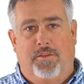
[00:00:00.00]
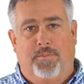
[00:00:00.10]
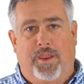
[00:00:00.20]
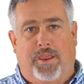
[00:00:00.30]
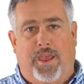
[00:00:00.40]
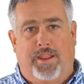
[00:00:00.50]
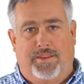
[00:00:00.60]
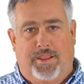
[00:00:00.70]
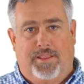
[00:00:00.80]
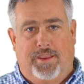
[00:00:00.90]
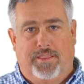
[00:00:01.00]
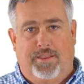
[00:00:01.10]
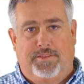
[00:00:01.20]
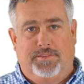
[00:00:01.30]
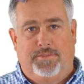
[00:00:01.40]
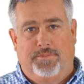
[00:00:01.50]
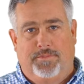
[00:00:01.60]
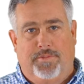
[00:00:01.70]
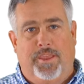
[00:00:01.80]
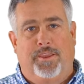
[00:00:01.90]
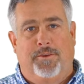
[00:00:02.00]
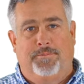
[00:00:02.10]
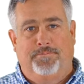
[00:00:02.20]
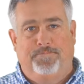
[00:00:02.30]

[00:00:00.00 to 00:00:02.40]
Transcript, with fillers: to make content like this. Thank you.